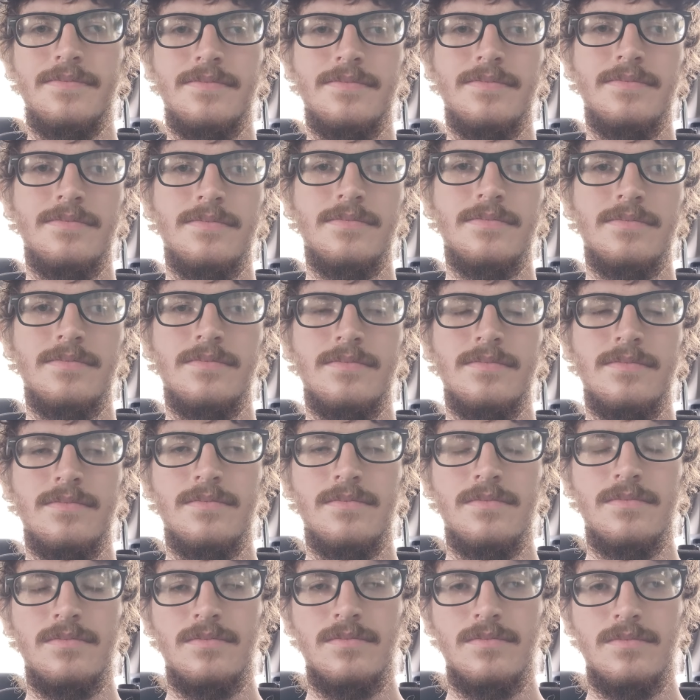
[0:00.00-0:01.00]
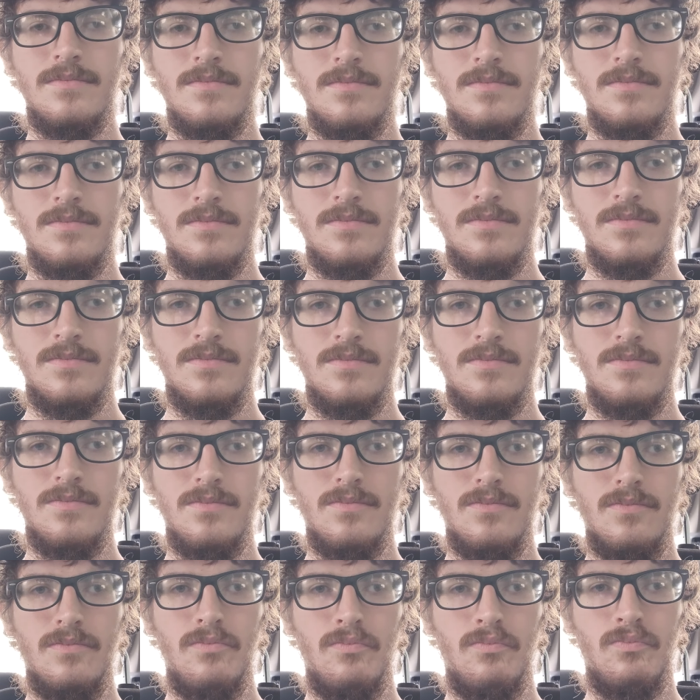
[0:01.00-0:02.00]

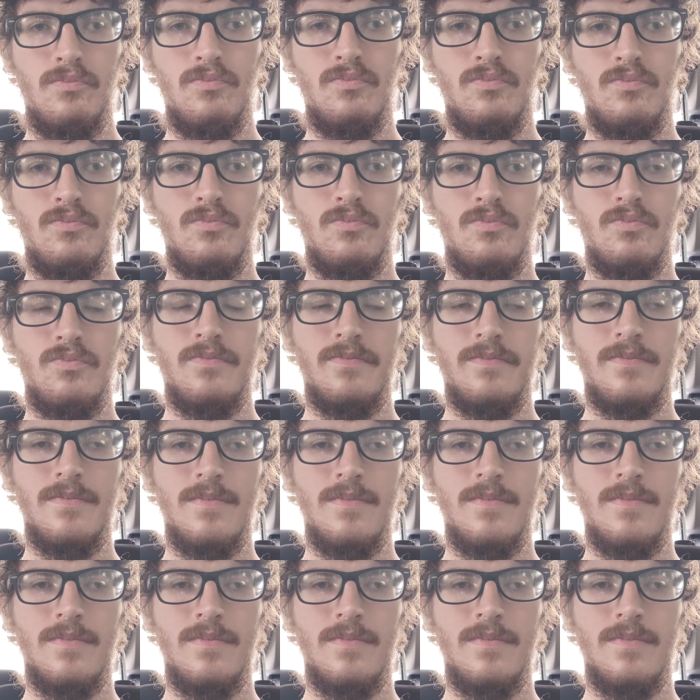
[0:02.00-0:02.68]
[no speech]